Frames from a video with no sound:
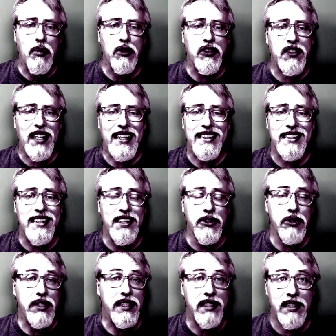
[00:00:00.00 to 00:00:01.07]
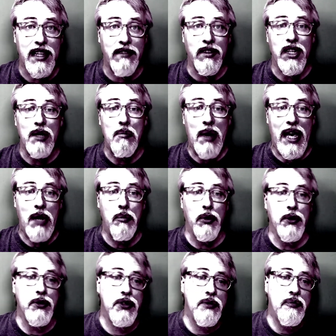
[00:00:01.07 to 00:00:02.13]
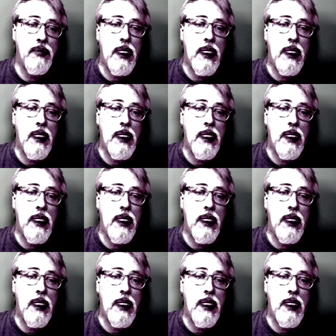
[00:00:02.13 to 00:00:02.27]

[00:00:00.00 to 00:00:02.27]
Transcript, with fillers: cites nearly 70 papers.